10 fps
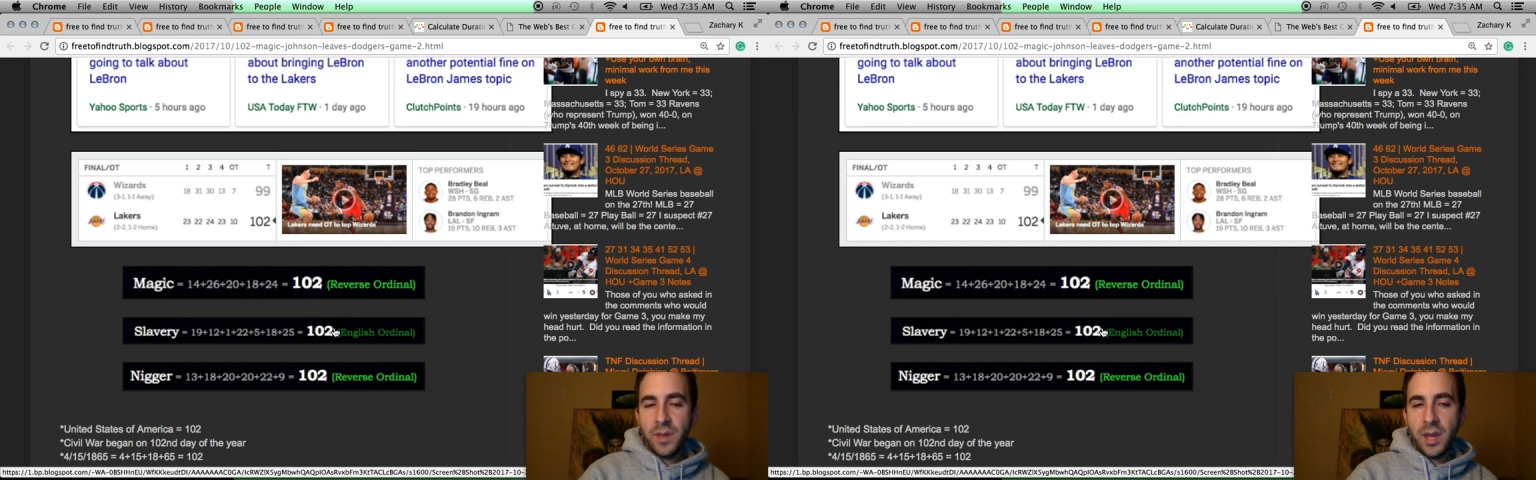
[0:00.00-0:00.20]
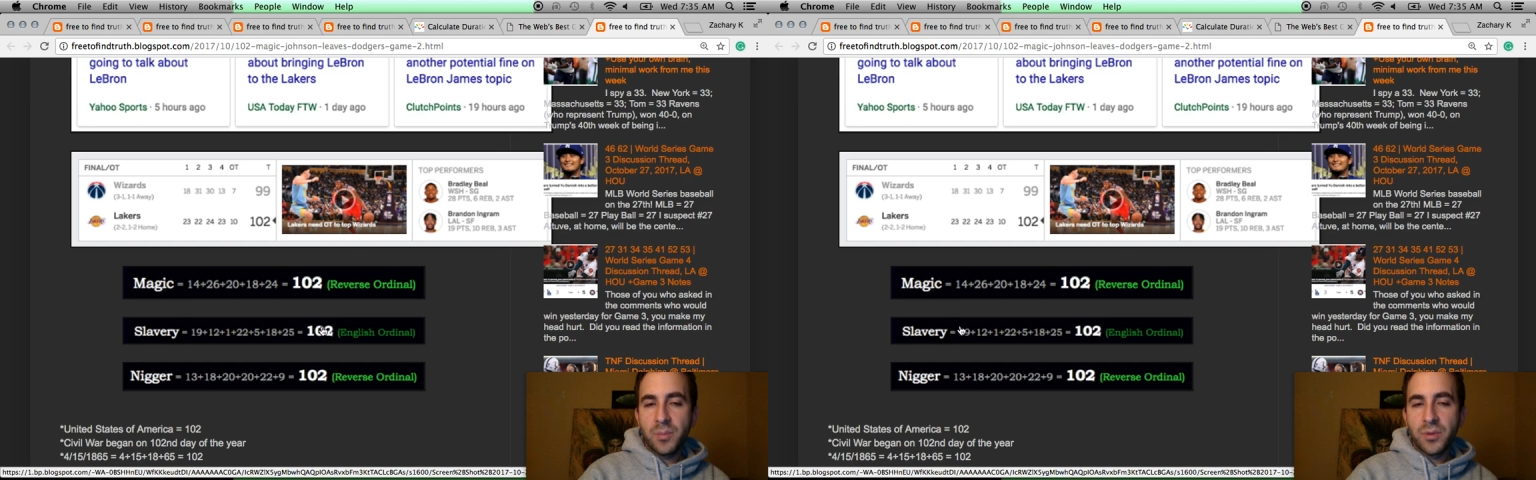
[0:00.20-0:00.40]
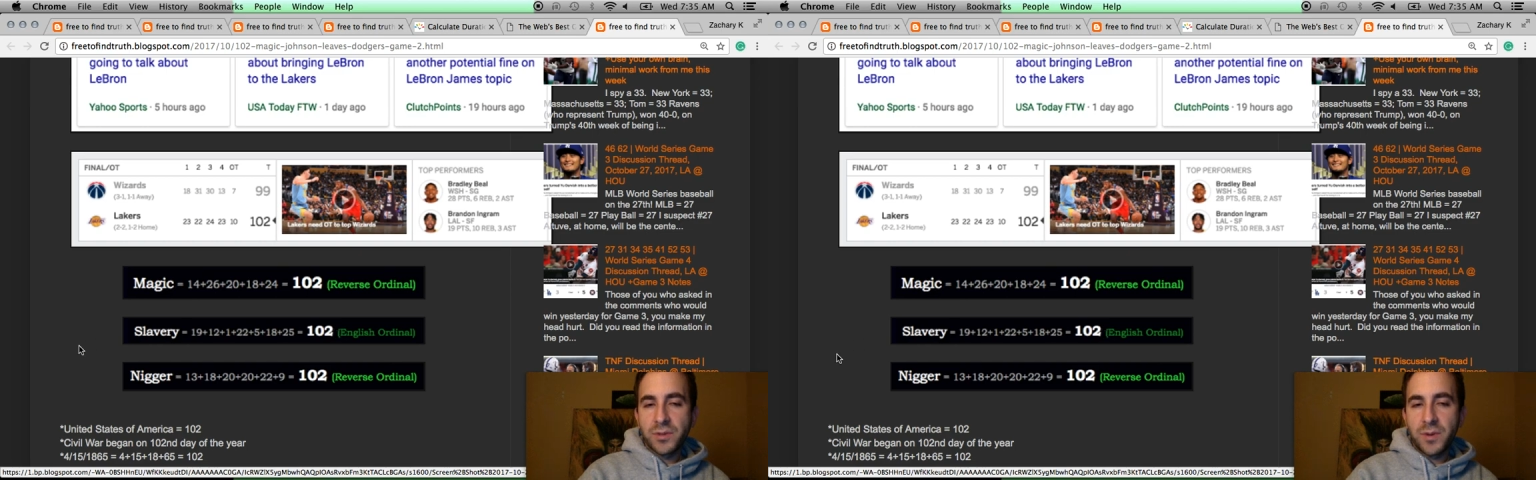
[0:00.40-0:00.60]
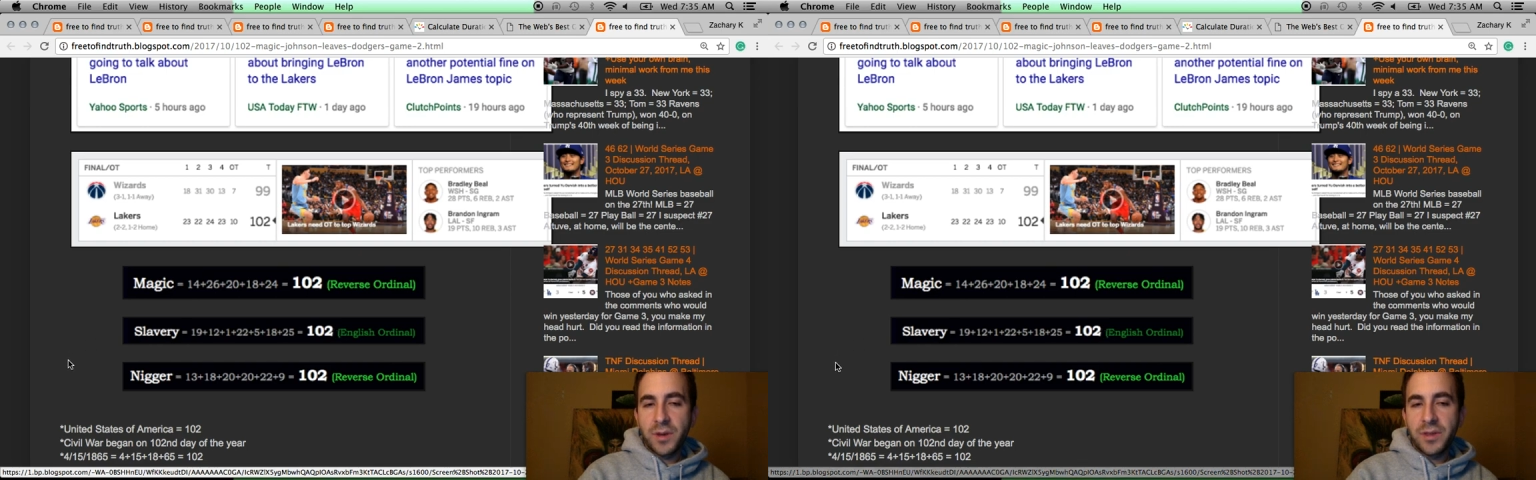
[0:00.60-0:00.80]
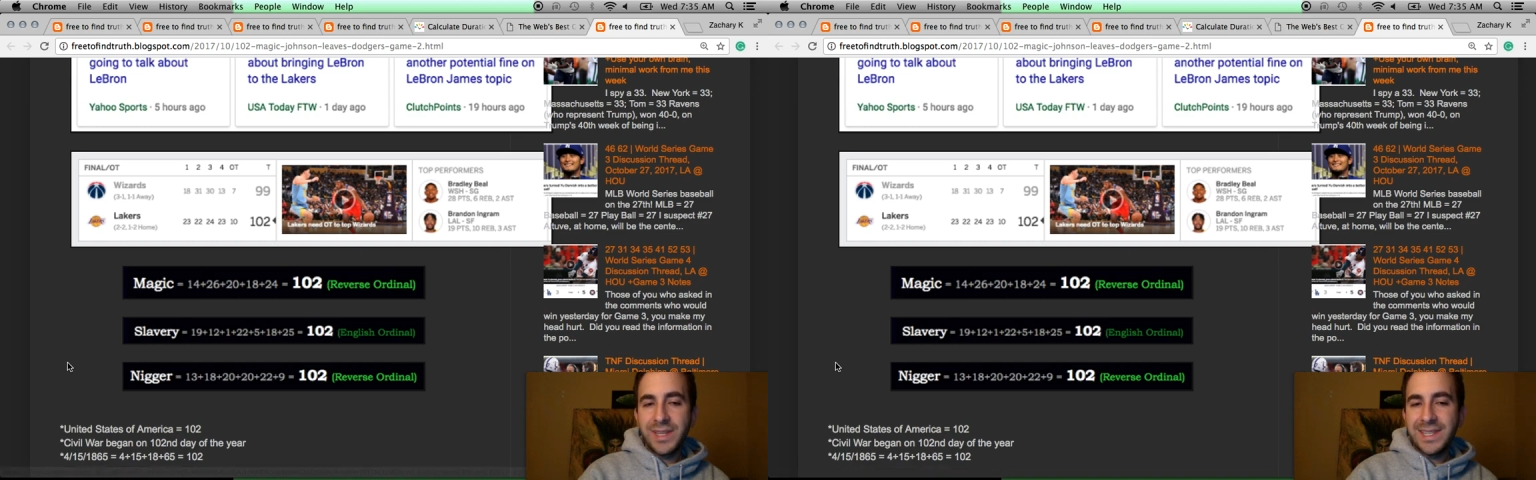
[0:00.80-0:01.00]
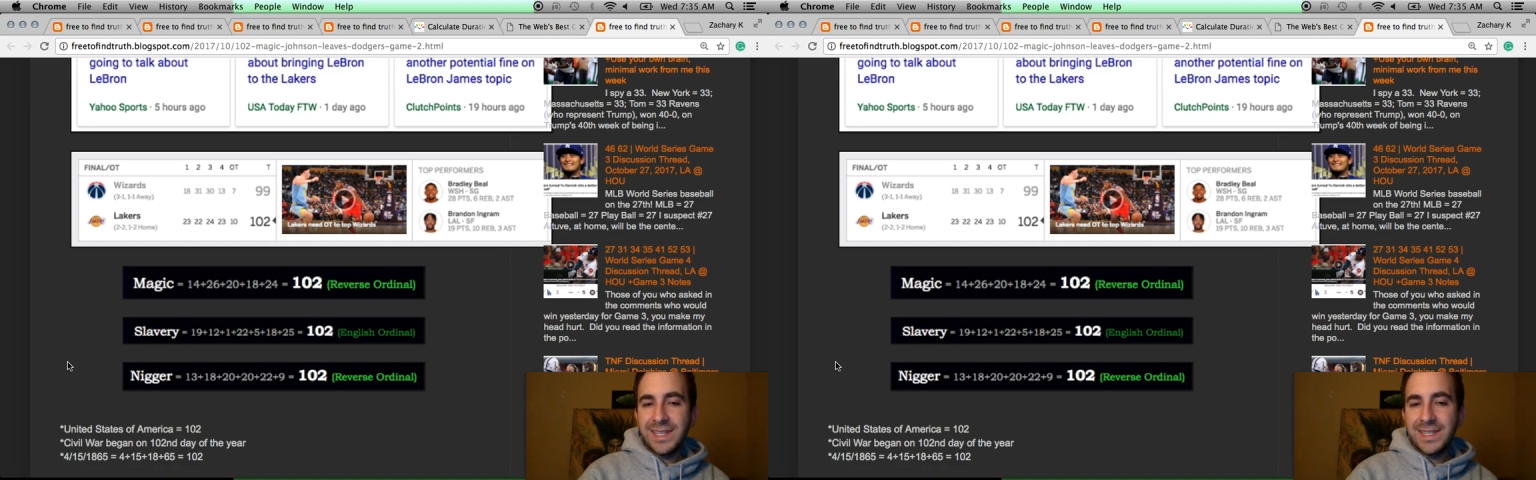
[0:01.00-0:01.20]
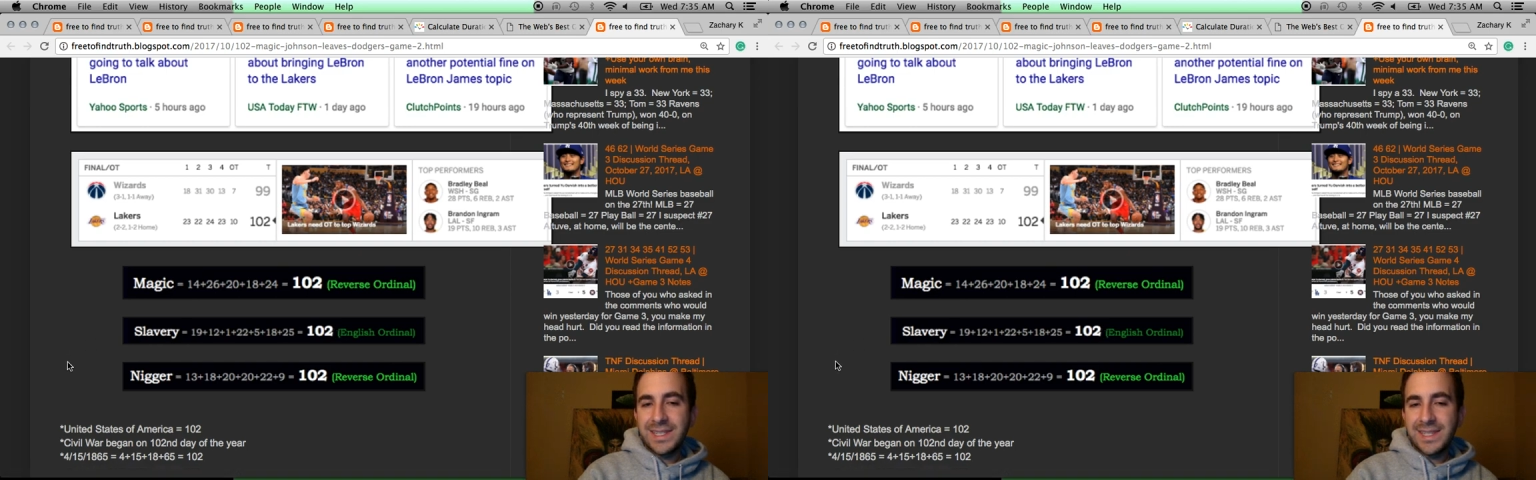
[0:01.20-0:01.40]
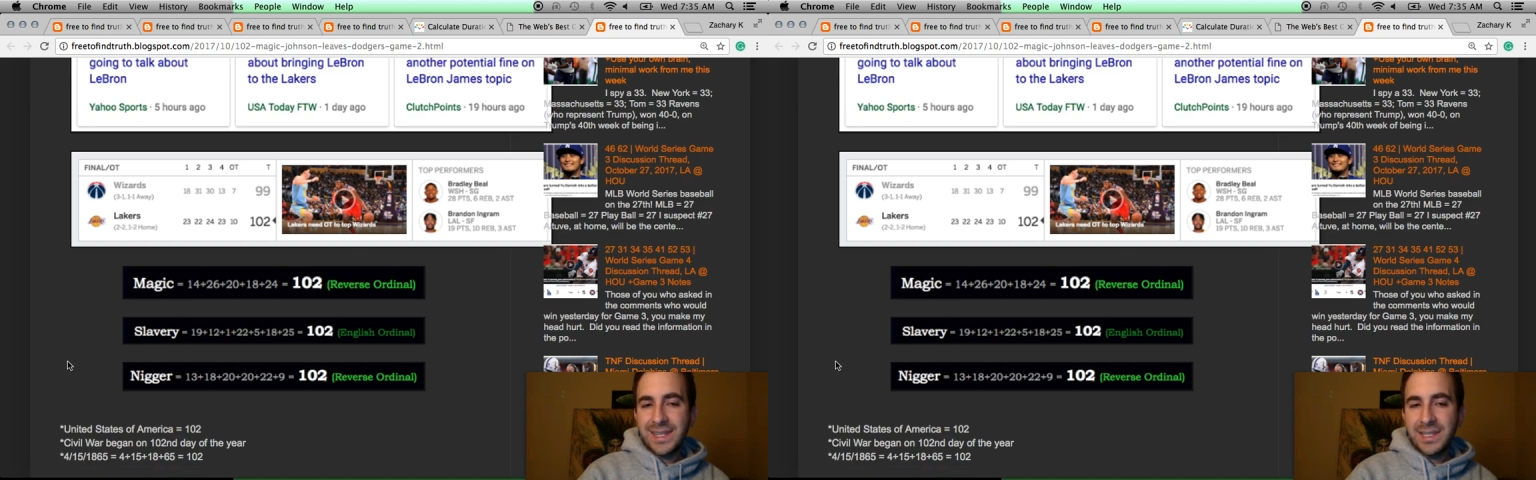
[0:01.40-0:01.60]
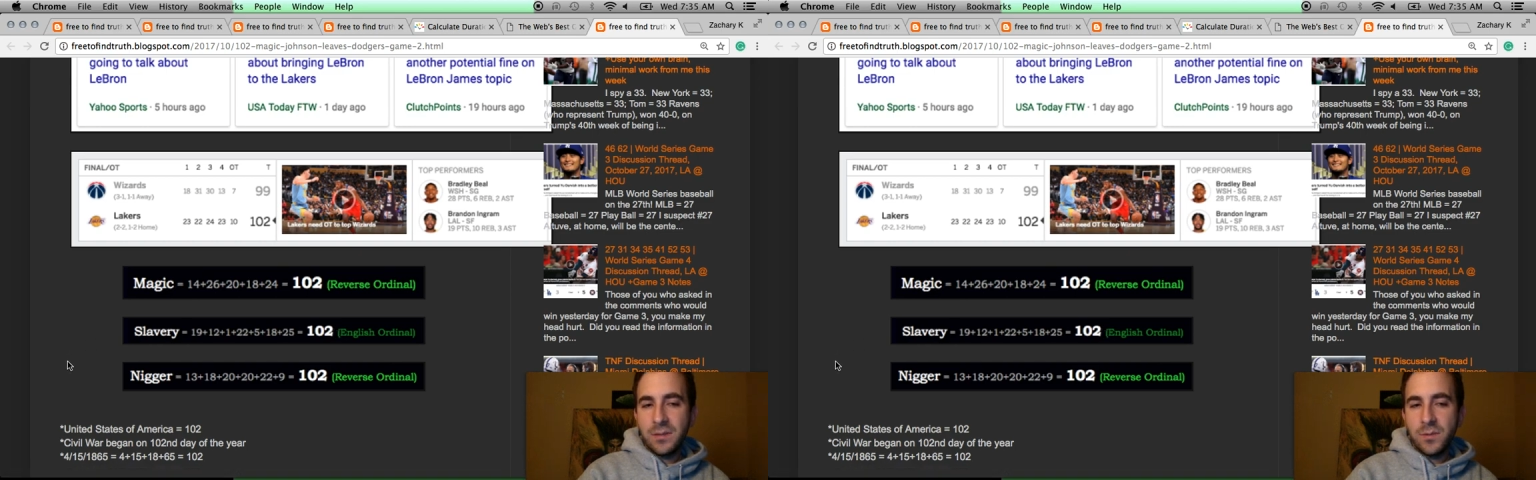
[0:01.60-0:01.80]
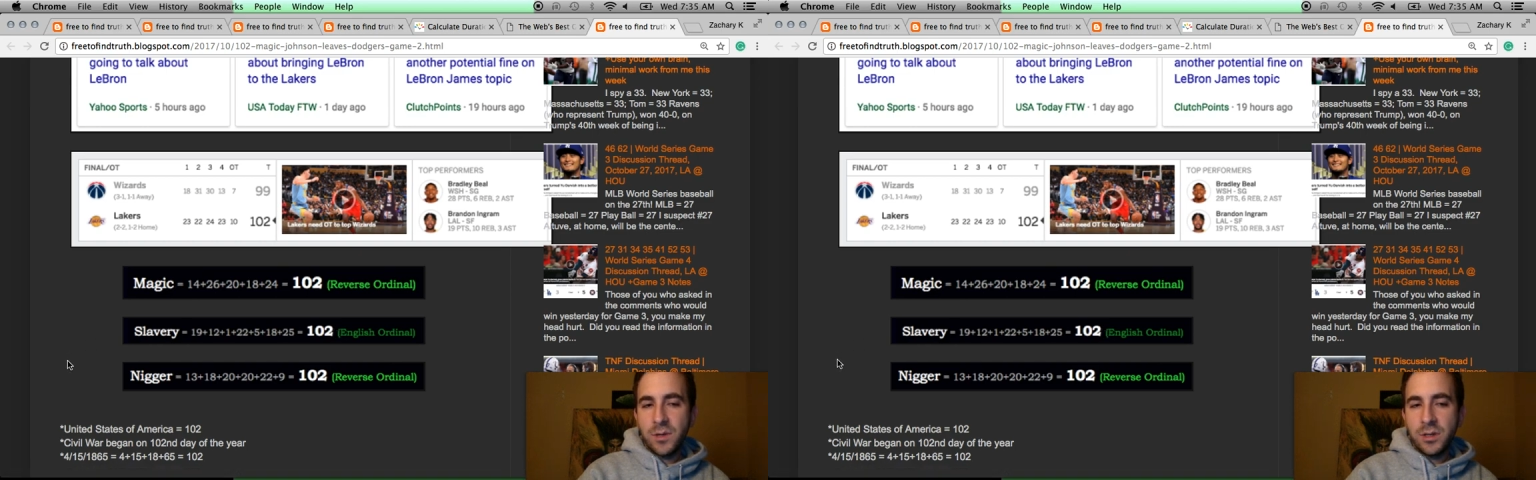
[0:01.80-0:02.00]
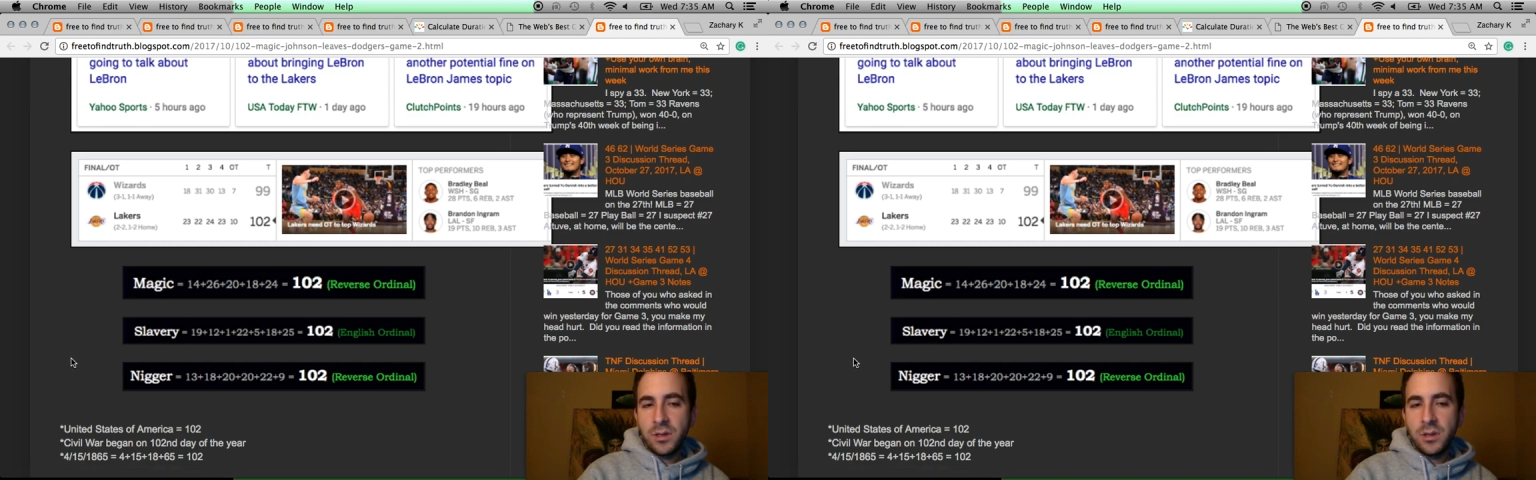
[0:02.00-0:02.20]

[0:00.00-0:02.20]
April 12th, 1861.